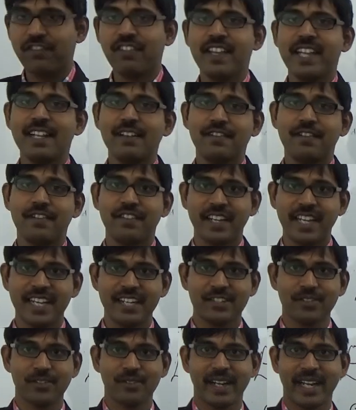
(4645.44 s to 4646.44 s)
feel free
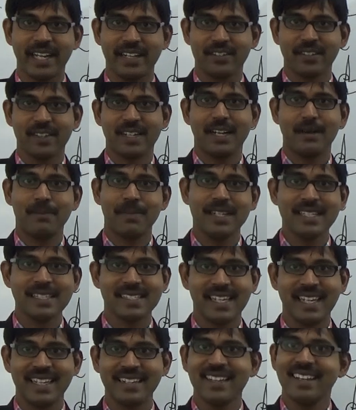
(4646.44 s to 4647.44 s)
to write your comments
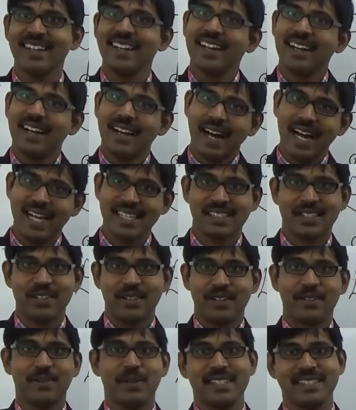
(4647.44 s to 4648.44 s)
and ask
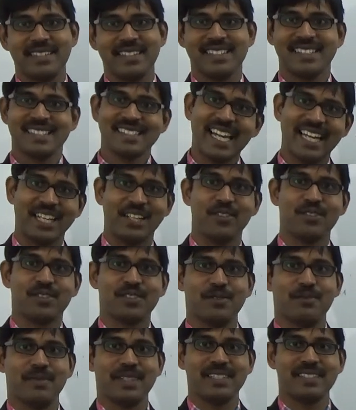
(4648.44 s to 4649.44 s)
your questions. Thank you
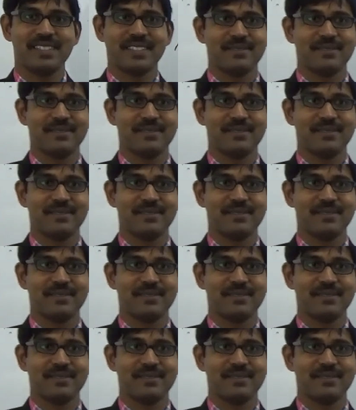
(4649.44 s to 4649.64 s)
so much.